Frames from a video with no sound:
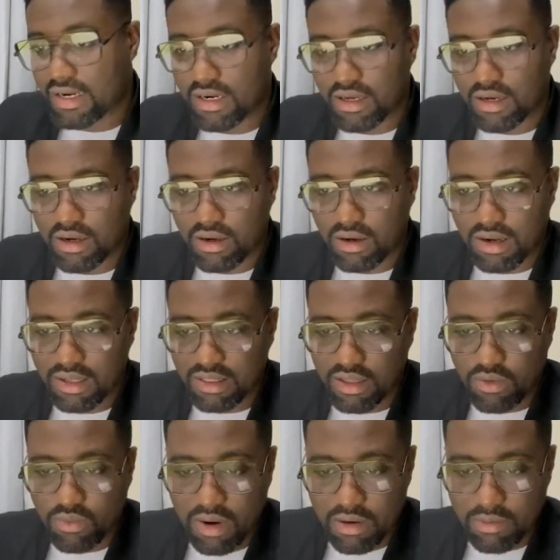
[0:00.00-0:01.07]
I think
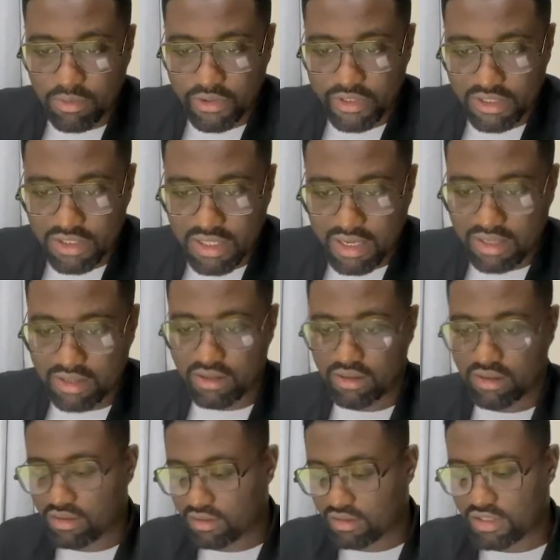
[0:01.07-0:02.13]
one more is there,
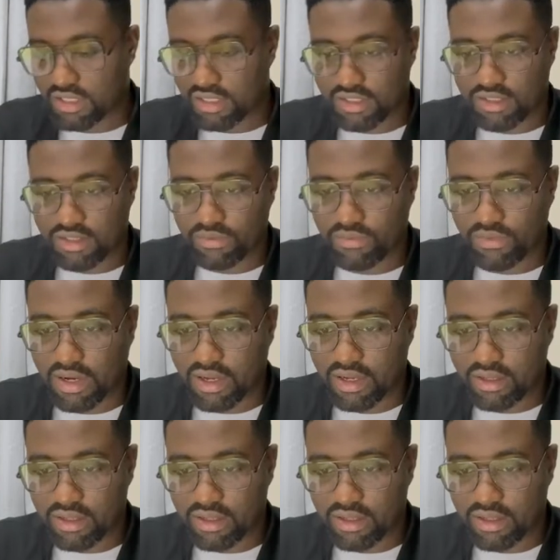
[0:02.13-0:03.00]
justify.